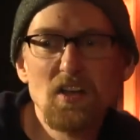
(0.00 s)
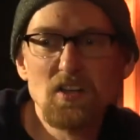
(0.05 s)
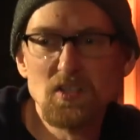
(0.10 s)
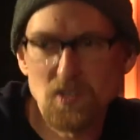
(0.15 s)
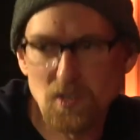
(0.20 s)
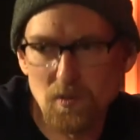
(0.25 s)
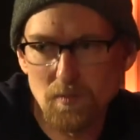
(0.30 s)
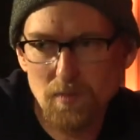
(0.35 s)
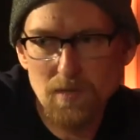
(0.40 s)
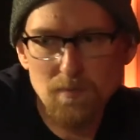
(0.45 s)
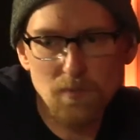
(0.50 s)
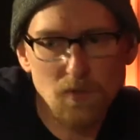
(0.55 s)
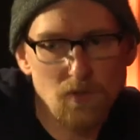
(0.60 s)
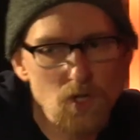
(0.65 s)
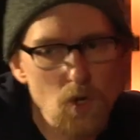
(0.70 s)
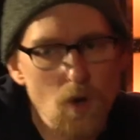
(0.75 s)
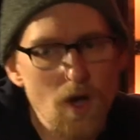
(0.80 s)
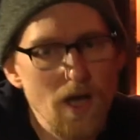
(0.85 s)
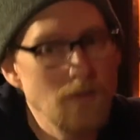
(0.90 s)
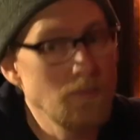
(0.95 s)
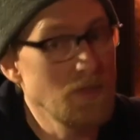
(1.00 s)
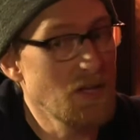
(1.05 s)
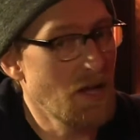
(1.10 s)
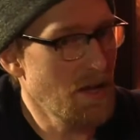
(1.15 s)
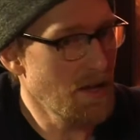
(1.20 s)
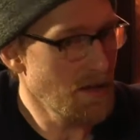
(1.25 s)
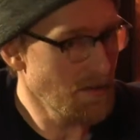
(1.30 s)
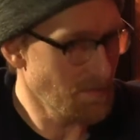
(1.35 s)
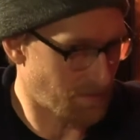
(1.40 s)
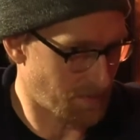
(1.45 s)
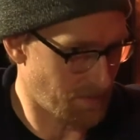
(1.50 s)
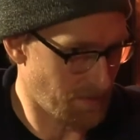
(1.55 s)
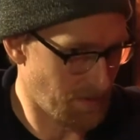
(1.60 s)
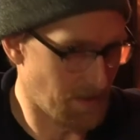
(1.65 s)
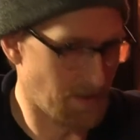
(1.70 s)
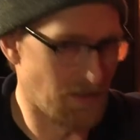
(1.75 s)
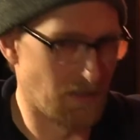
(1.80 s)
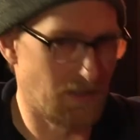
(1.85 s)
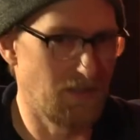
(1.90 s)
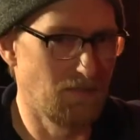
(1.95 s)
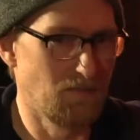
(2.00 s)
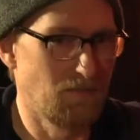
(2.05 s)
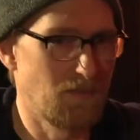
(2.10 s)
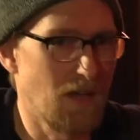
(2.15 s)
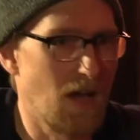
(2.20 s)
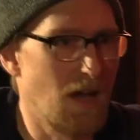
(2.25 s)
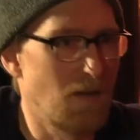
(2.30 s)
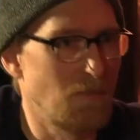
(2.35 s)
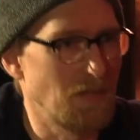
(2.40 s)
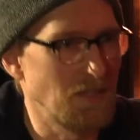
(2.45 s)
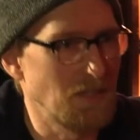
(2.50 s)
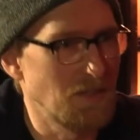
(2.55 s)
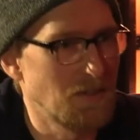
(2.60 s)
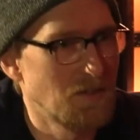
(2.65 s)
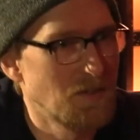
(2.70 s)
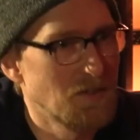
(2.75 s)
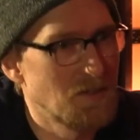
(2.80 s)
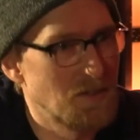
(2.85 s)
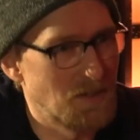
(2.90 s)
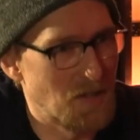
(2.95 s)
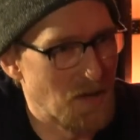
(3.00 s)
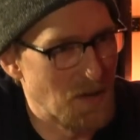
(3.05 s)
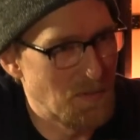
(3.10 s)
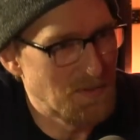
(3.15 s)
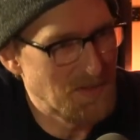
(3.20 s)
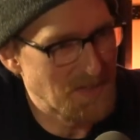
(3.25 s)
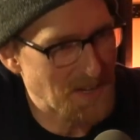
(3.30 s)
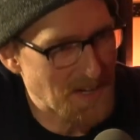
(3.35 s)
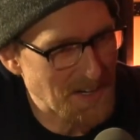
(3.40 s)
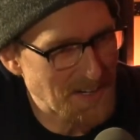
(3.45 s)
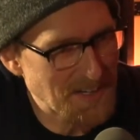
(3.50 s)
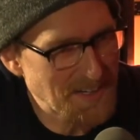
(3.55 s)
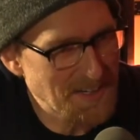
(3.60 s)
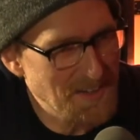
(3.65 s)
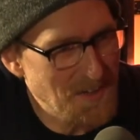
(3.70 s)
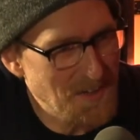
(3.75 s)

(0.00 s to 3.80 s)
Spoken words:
Some people know how to behave in a comedy club setting.